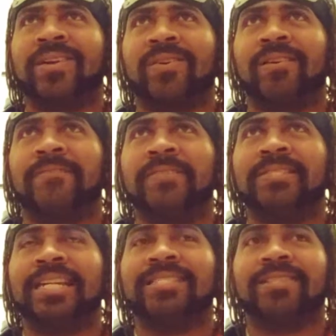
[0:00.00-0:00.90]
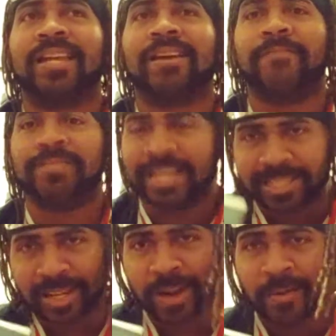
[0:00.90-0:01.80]
or a few seconds
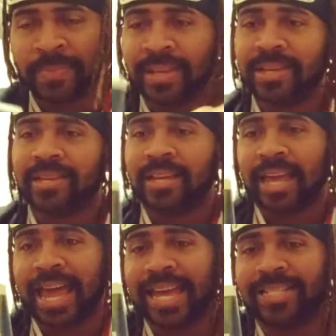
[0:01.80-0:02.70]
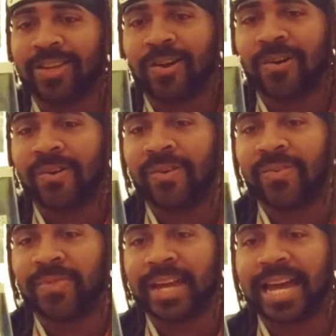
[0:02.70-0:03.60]
ago. And
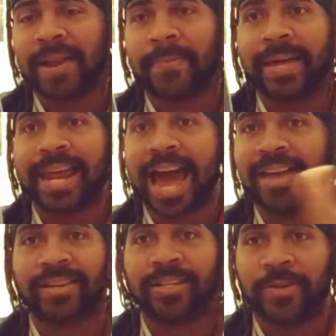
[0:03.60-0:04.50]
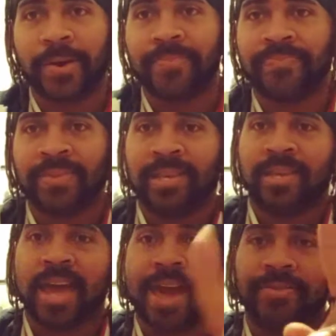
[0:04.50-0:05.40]
so, they're kind of planning out how they're going to do it.
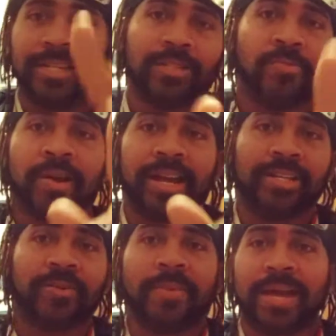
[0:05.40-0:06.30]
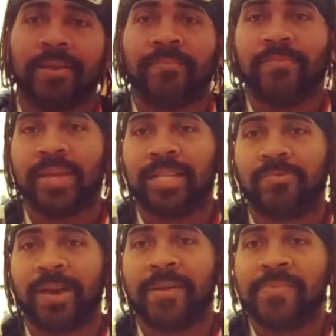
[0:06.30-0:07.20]
And this is where history made its
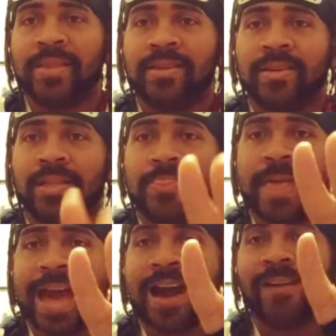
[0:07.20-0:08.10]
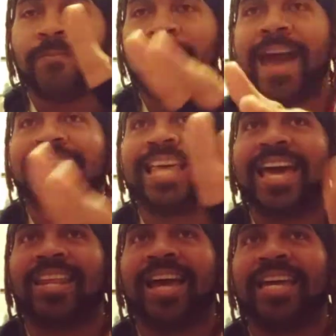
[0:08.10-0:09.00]
way. Now, the fact
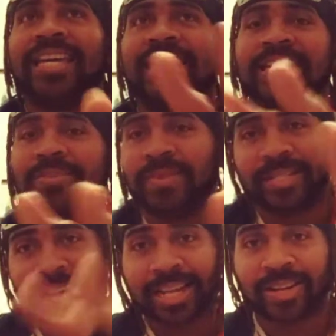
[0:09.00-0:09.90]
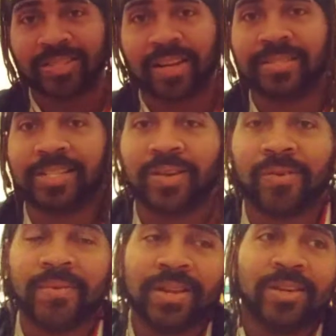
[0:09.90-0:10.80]
that, like, and this is where science always comes in,
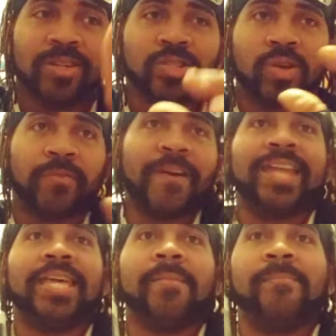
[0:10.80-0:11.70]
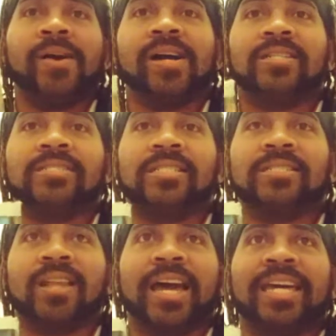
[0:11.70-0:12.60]
too. So, the fact that Bugs is,
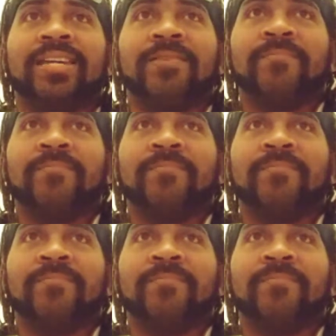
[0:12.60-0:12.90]
like,